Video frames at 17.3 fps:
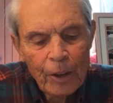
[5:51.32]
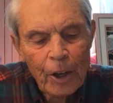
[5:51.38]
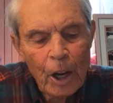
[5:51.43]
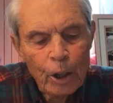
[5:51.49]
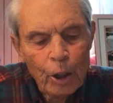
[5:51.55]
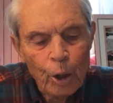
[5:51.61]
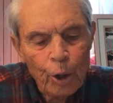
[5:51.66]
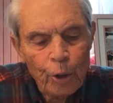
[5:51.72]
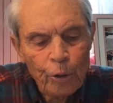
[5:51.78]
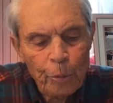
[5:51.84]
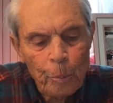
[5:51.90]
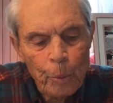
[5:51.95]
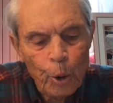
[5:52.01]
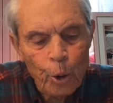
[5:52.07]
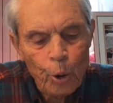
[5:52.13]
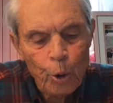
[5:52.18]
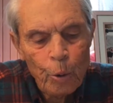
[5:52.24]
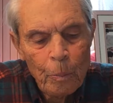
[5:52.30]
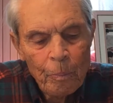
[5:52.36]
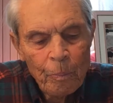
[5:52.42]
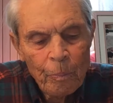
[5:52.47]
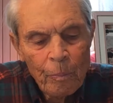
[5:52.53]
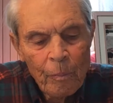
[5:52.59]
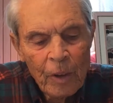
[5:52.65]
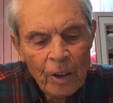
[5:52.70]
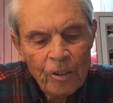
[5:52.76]
Douglas Moo,
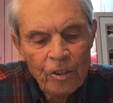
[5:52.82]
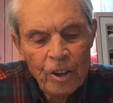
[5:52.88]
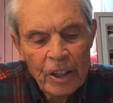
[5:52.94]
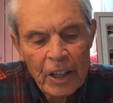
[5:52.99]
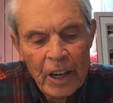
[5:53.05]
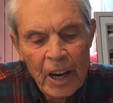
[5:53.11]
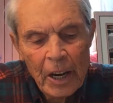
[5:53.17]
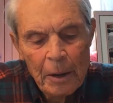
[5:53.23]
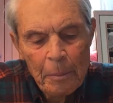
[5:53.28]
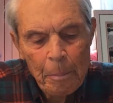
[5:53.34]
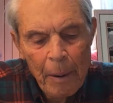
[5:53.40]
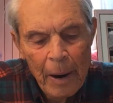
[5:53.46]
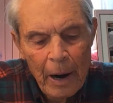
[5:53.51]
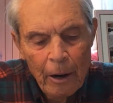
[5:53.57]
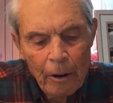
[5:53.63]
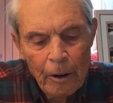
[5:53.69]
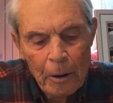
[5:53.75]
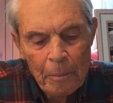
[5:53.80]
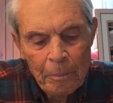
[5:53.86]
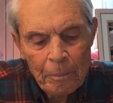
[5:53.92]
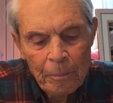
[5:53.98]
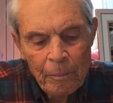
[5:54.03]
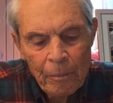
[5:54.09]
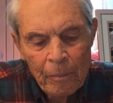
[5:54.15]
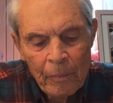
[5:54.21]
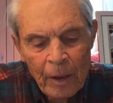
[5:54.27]
C.K. Barrett,
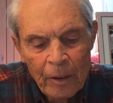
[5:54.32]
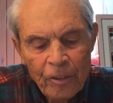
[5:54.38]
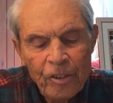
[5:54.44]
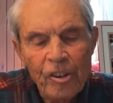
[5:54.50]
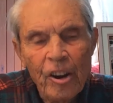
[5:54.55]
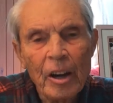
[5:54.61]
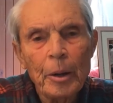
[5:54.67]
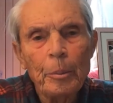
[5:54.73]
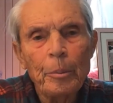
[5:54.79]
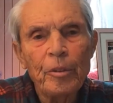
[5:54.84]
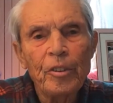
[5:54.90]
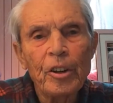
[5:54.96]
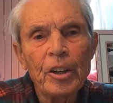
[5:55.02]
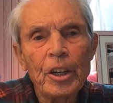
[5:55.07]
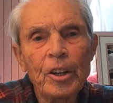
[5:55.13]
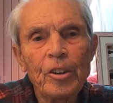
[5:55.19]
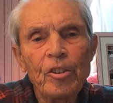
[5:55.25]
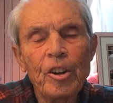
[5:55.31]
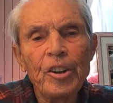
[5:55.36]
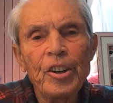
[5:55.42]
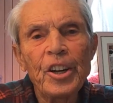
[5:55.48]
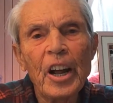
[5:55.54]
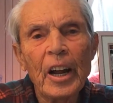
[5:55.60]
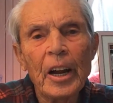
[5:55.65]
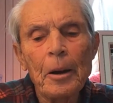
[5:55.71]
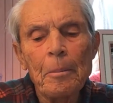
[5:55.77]
James D.G.
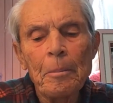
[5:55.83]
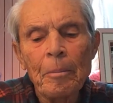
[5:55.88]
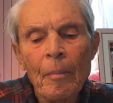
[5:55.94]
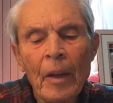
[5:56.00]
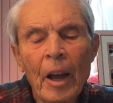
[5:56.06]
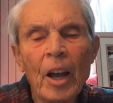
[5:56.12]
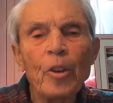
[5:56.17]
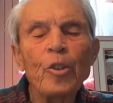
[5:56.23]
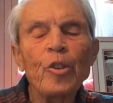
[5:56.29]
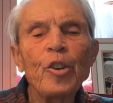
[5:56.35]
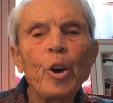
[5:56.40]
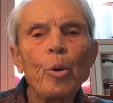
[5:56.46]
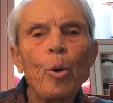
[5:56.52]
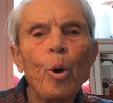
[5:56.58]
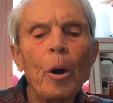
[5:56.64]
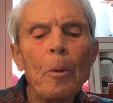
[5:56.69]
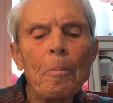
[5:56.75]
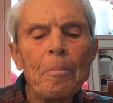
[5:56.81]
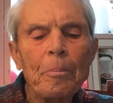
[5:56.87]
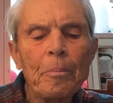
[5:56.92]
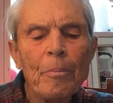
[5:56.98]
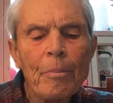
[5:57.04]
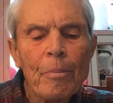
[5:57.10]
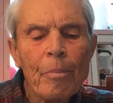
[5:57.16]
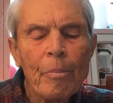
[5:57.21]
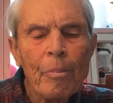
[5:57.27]
Dunn, and so on.
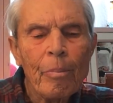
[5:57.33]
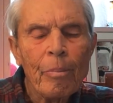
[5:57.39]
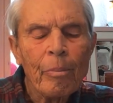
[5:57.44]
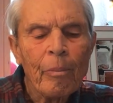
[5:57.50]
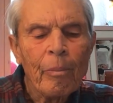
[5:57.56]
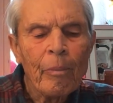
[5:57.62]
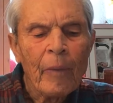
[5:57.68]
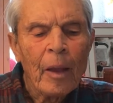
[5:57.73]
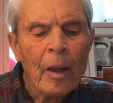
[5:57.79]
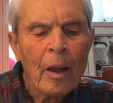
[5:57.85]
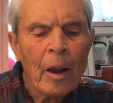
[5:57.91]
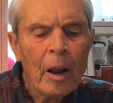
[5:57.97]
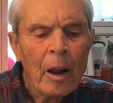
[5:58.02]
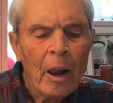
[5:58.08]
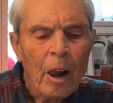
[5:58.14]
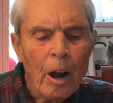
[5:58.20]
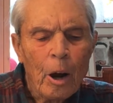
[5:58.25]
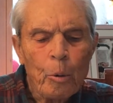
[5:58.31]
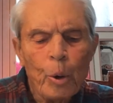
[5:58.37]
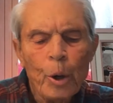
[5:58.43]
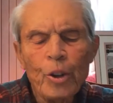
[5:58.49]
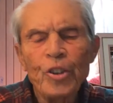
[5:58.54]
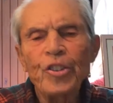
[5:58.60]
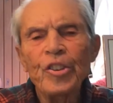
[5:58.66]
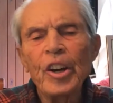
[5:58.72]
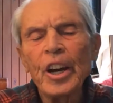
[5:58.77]
I
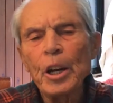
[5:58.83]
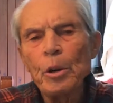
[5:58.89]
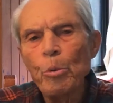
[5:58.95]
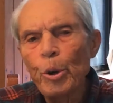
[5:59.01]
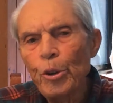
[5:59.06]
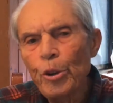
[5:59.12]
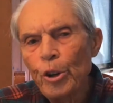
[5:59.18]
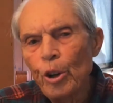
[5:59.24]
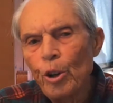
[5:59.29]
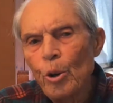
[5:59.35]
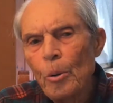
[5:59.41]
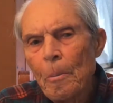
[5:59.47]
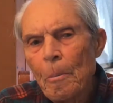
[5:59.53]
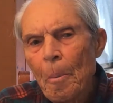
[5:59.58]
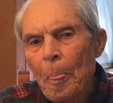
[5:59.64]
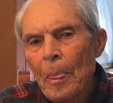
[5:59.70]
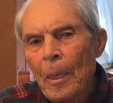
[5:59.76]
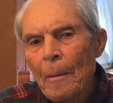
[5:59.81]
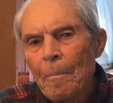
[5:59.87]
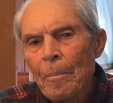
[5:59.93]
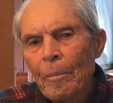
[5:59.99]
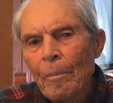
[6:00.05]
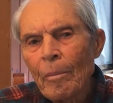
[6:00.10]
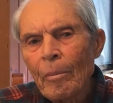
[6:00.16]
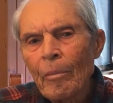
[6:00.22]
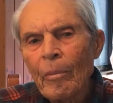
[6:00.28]
want to share with you
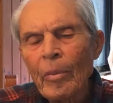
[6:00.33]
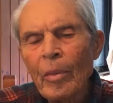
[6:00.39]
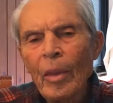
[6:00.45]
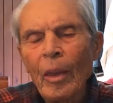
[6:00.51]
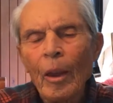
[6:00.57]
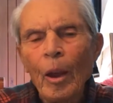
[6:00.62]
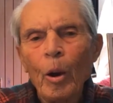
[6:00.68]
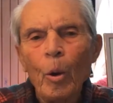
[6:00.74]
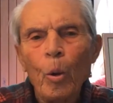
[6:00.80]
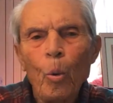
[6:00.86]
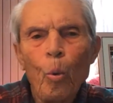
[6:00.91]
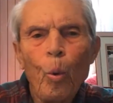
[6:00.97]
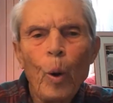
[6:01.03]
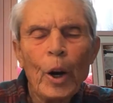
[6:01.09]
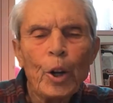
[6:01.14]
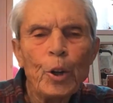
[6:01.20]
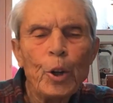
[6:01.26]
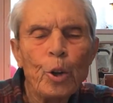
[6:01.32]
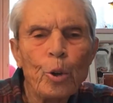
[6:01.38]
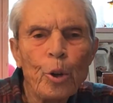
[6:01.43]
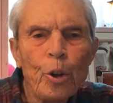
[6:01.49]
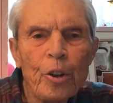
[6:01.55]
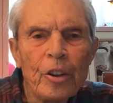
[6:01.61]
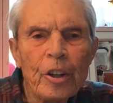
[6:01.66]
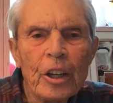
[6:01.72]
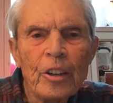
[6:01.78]
one or two
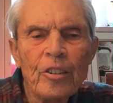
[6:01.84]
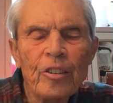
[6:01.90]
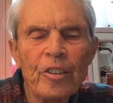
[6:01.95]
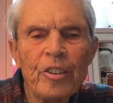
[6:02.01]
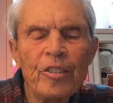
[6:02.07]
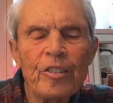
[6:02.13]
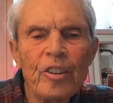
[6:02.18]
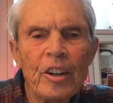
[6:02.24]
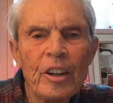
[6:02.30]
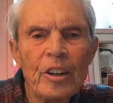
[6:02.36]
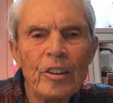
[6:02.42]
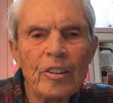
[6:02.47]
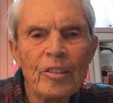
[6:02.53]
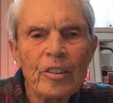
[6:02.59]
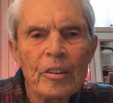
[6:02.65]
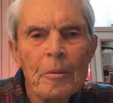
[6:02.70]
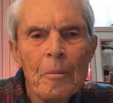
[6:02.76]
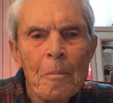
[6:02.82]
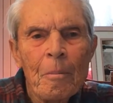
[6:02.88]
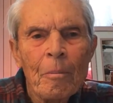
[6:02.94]
of the things he says,